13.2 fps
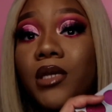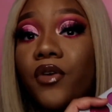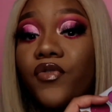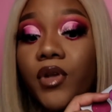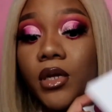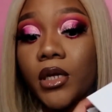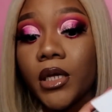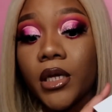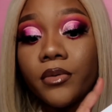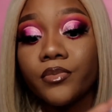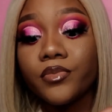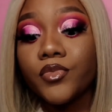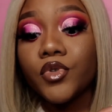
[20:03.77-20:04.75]

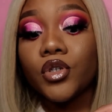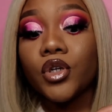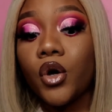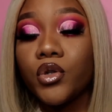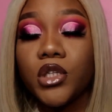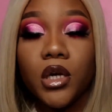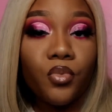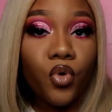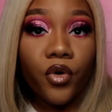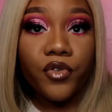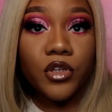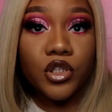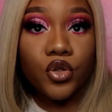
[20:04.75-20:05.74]
definitely go to the
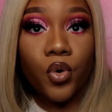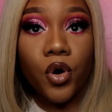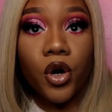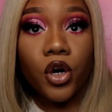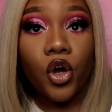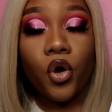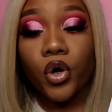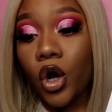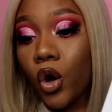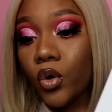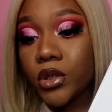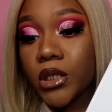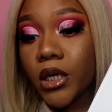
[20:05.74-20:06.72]
Morphe store, go to
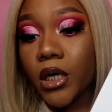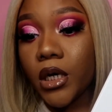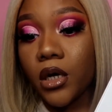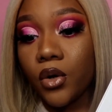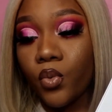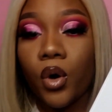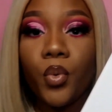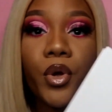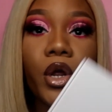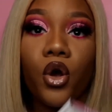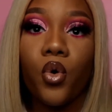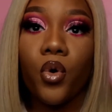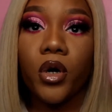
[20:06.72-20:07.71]
Ulta. Well, we're
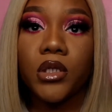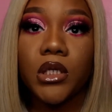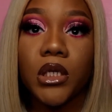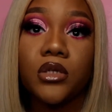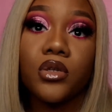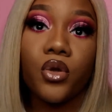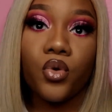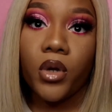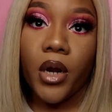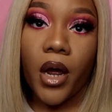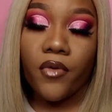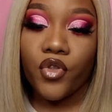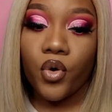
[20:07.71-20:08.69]
in quarantine, so you're
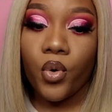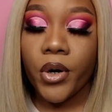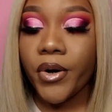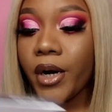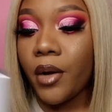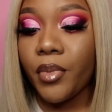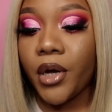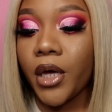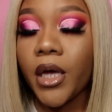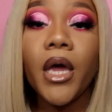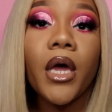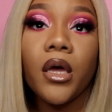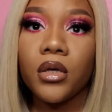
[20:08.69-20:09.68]
gonna have to order it, but
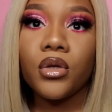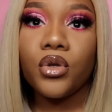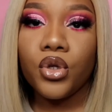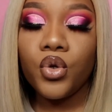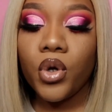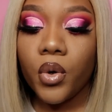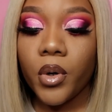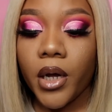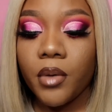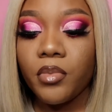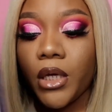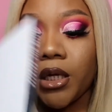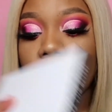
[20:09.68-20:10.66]
you know what I
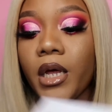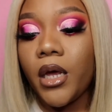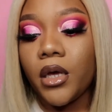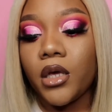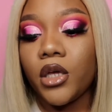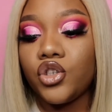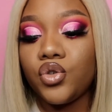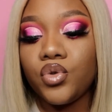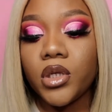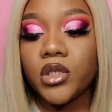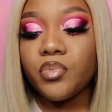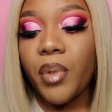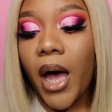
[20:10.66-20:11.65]
mean. Get you
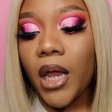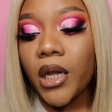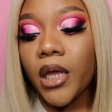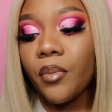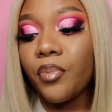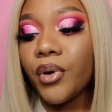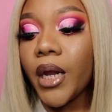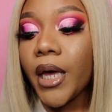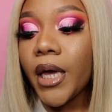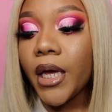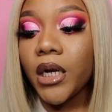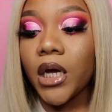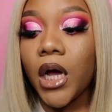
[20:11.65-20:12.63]
this palette, play
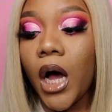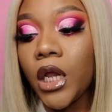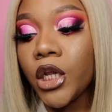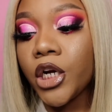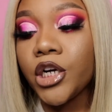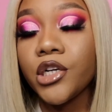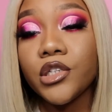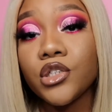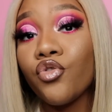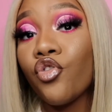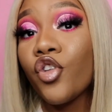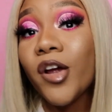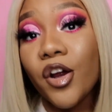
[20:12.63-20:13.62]
in the colors,
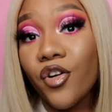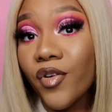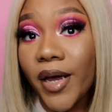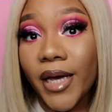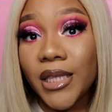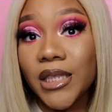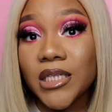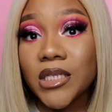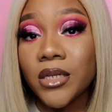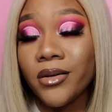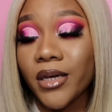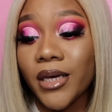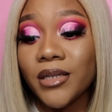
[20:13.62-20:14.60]
recreate this
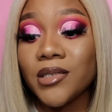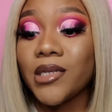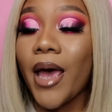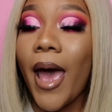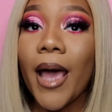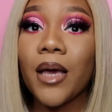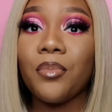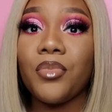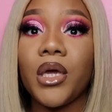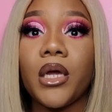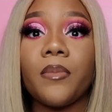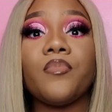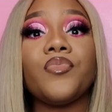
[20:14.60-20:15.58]
look, and tag
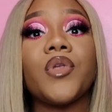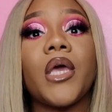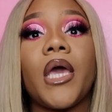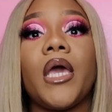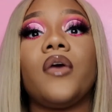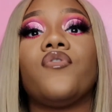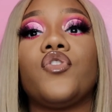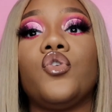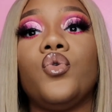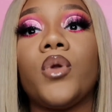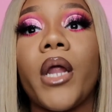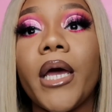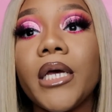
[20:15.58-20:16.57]
me if
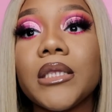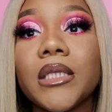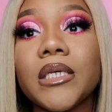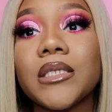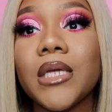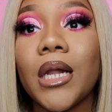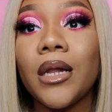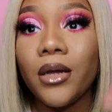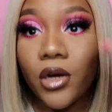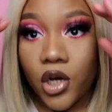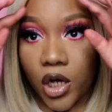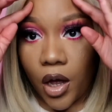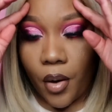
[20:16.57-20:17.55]
you like this
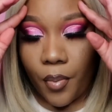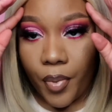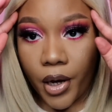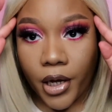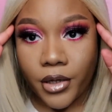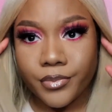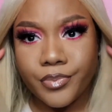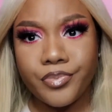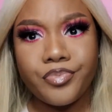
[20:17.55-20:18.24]
look. But